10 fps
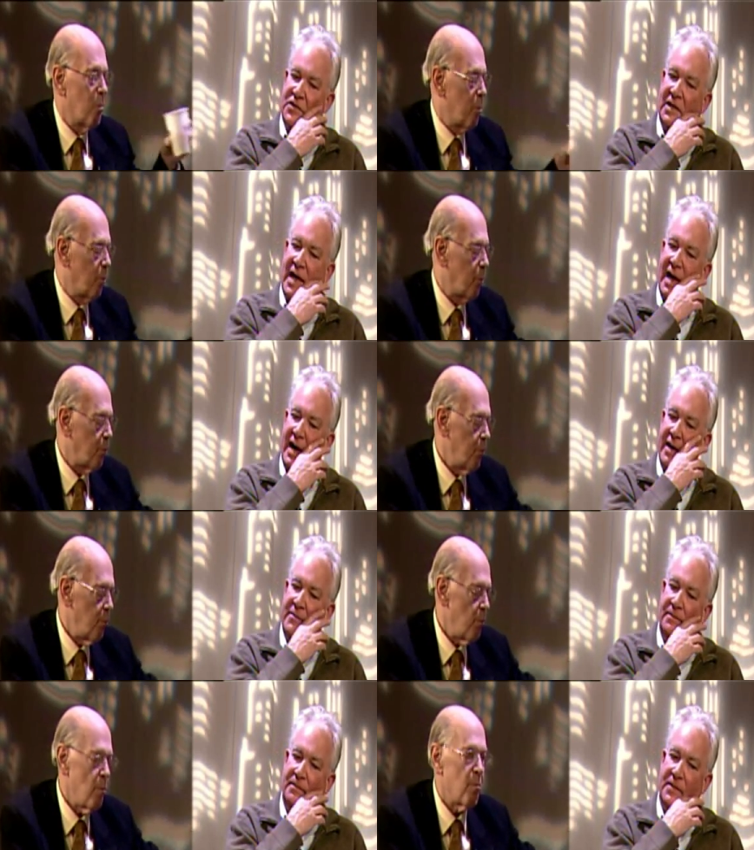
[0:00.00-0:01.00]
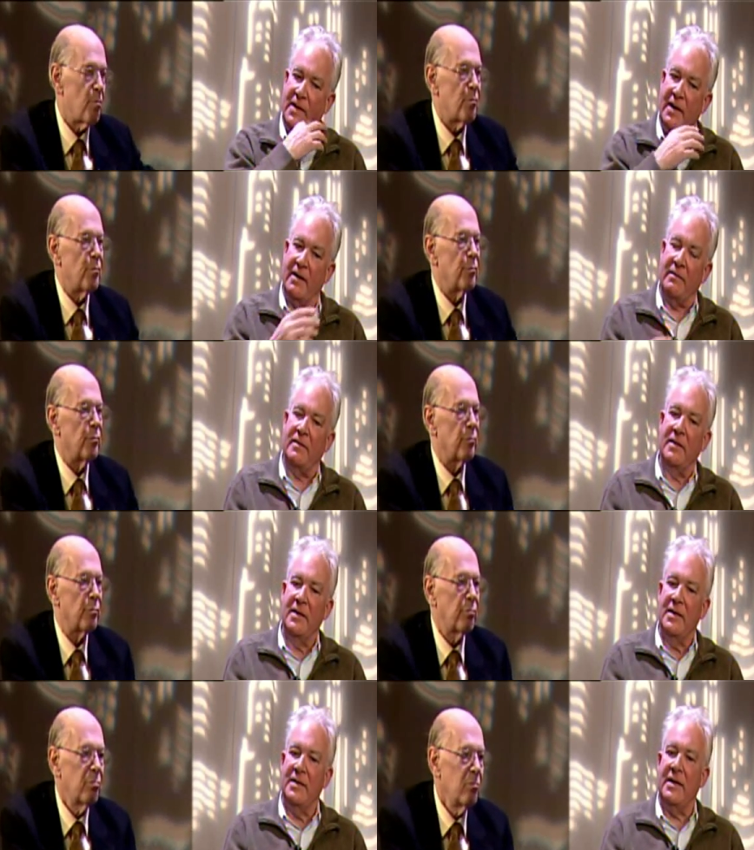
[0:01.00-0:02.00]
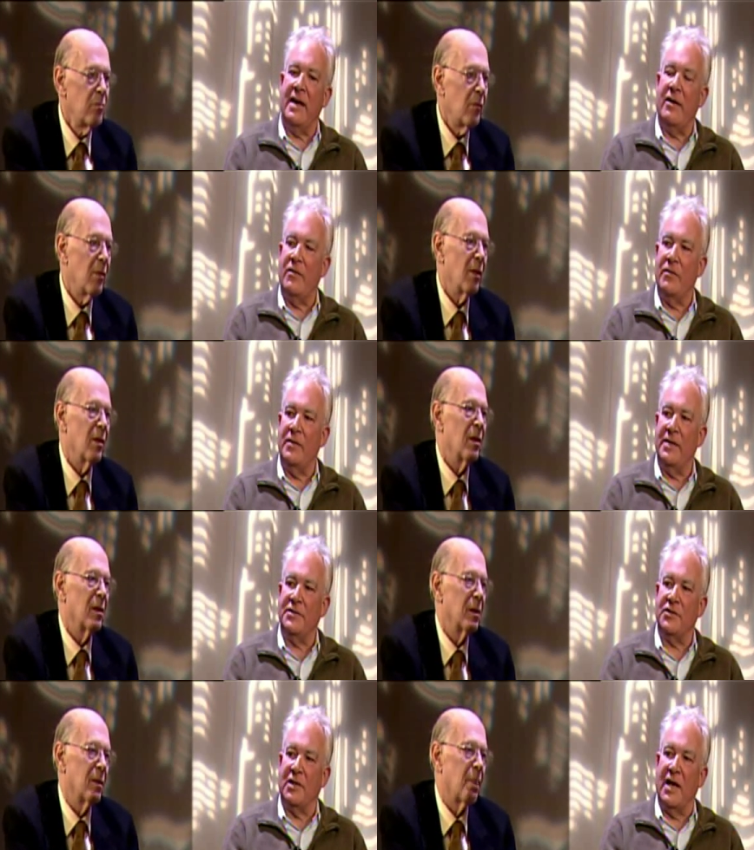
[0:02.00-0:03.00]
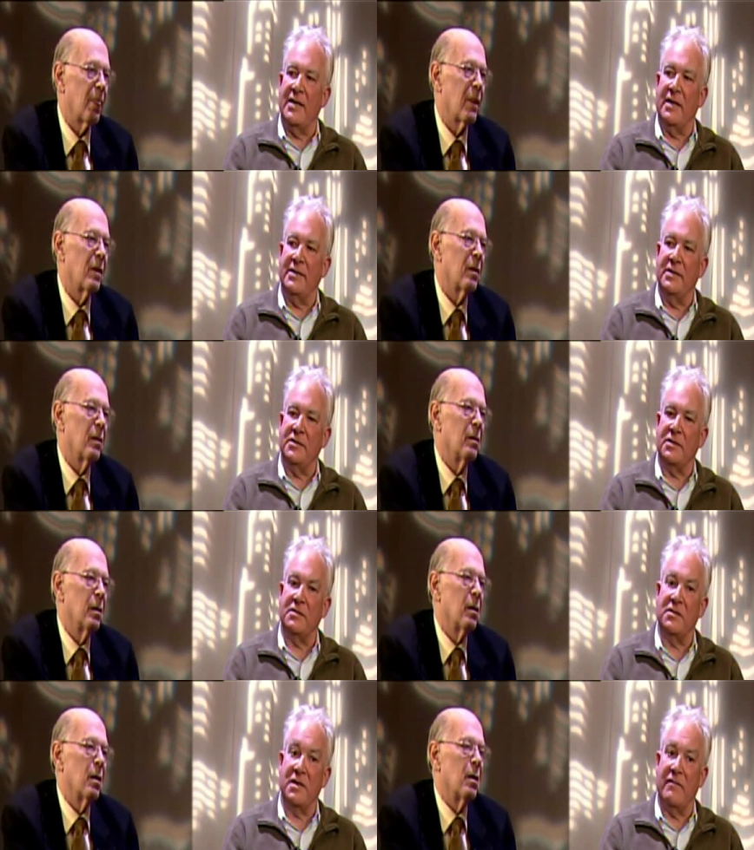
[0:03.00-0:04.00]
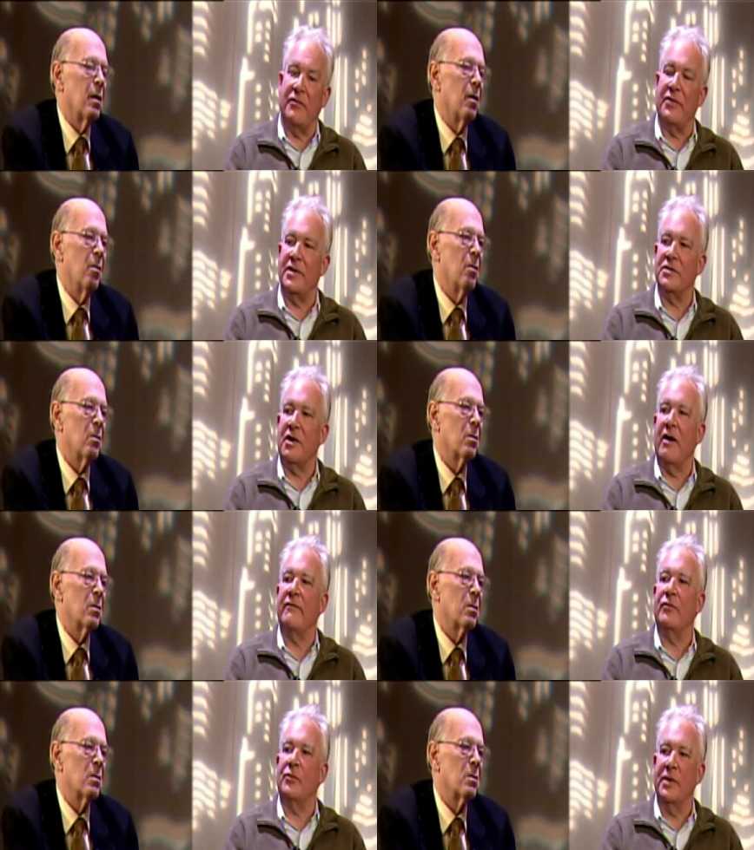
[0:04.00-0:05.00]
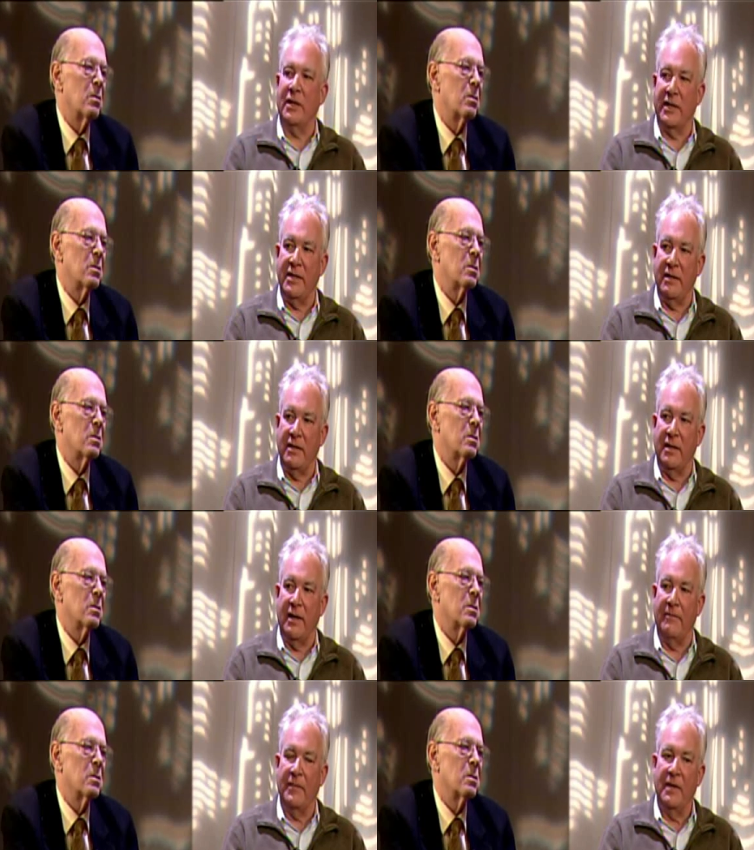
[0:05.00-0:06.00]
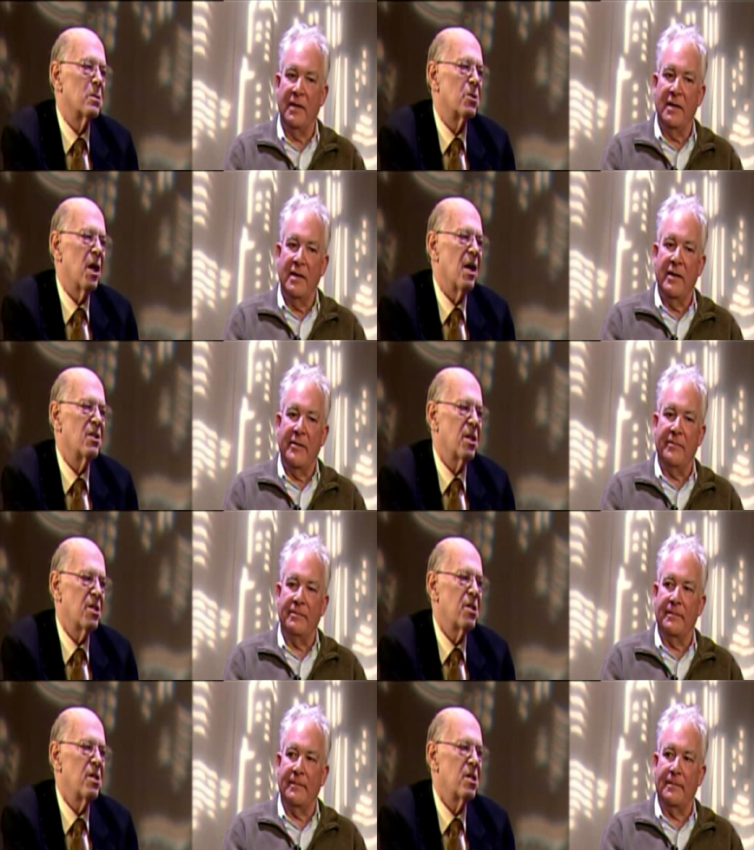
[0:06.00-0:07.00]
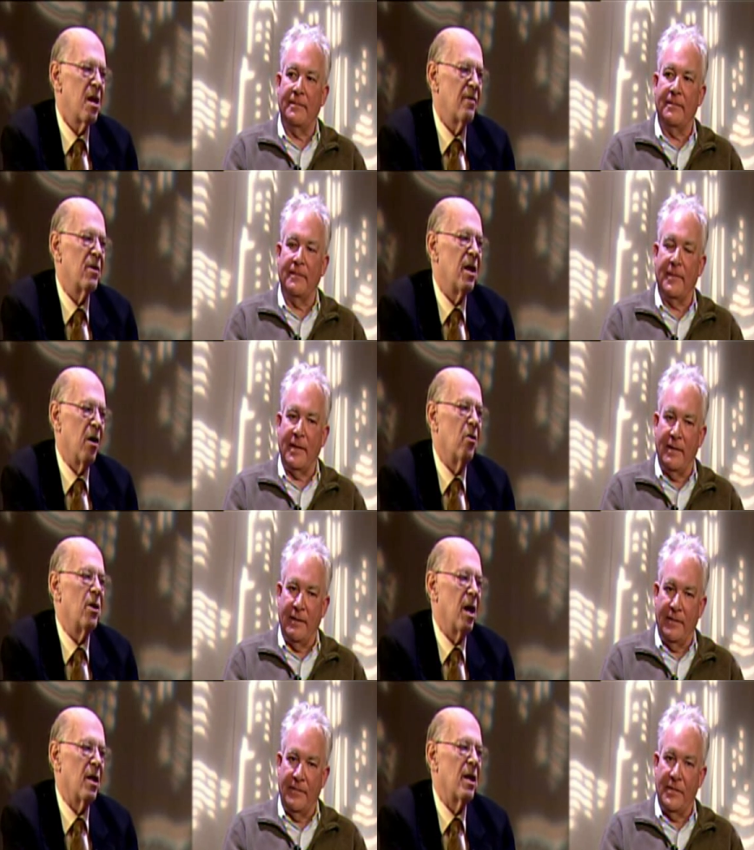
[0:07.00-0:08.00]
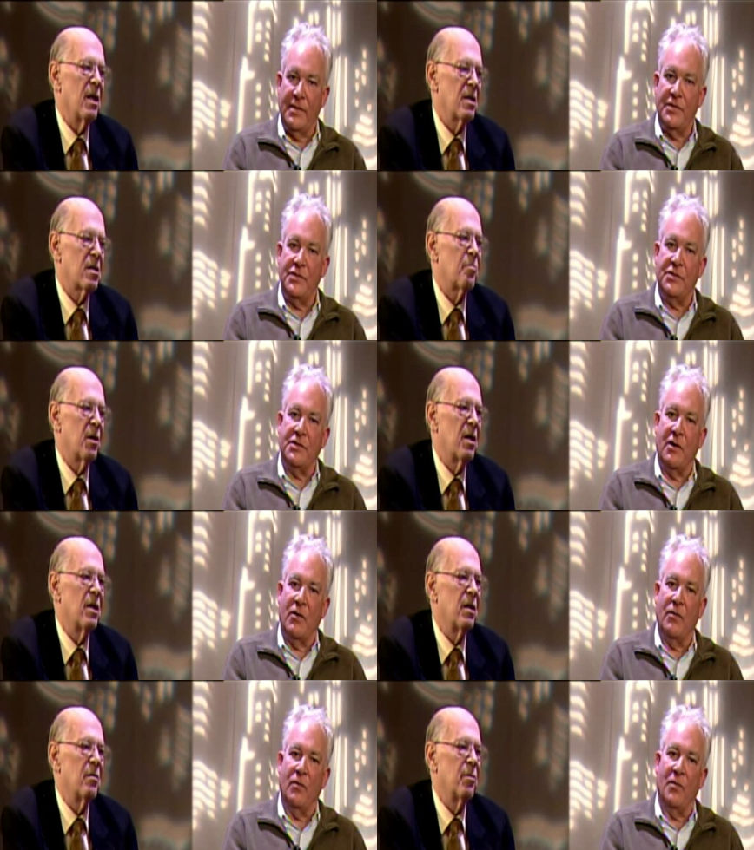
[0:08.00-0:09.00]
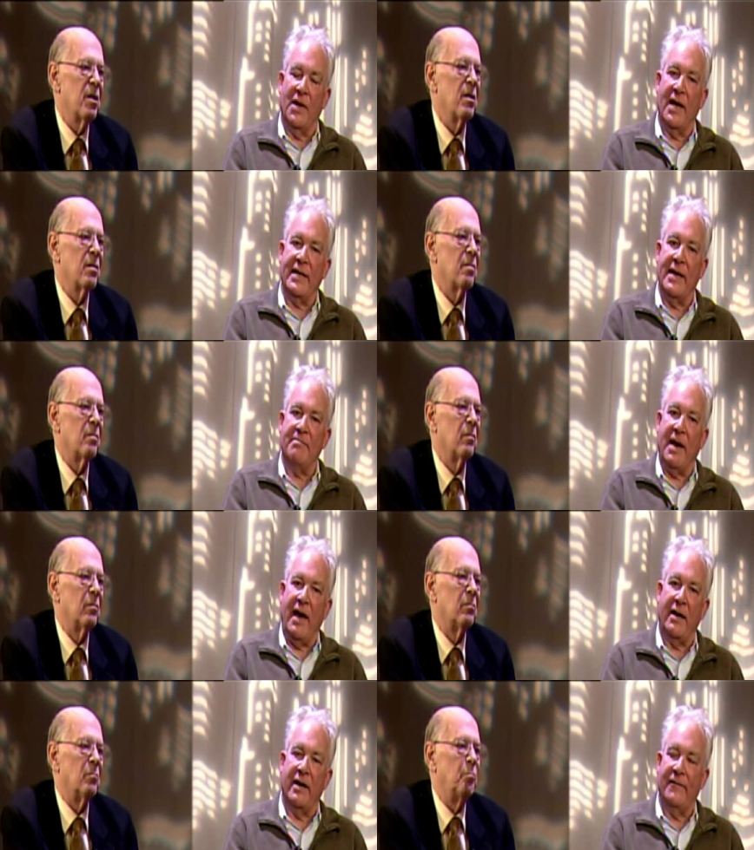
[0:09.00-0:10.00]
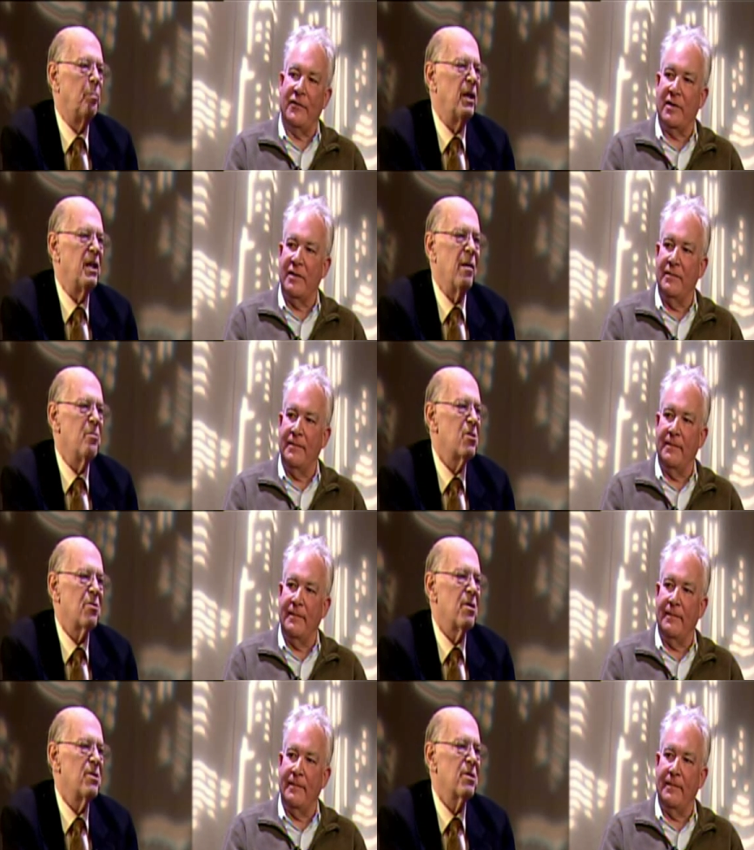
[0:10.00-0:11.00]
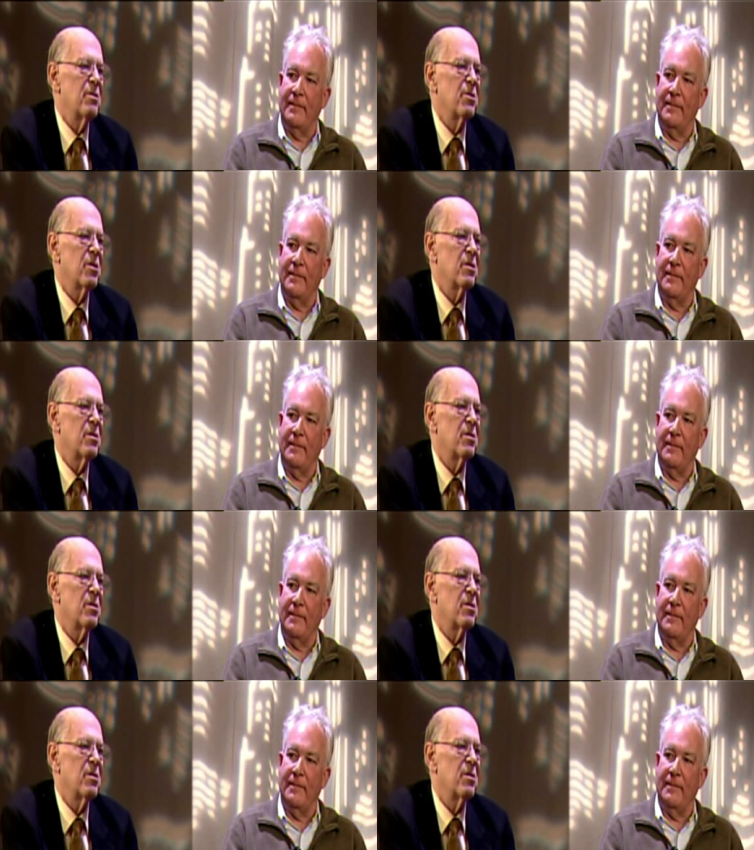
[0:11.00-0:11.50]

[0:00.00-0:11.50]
Speaker 1: in July, and now it's July 1967. Things oh. have really heated
Speaker 2: up. July 67, yeah, oh yeah, yeah that's beginning so to be. when I came back after. Big demonstration